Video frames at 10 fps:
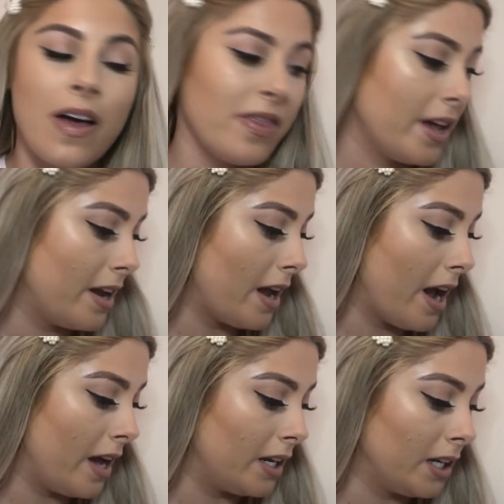and then
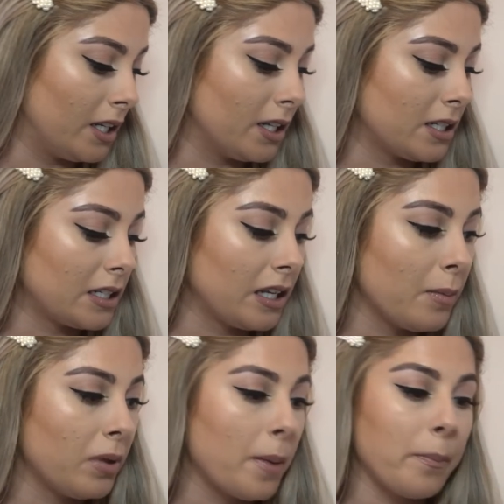added this
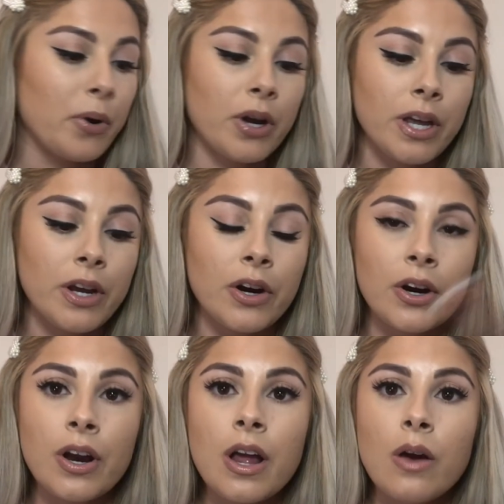lip plumper here,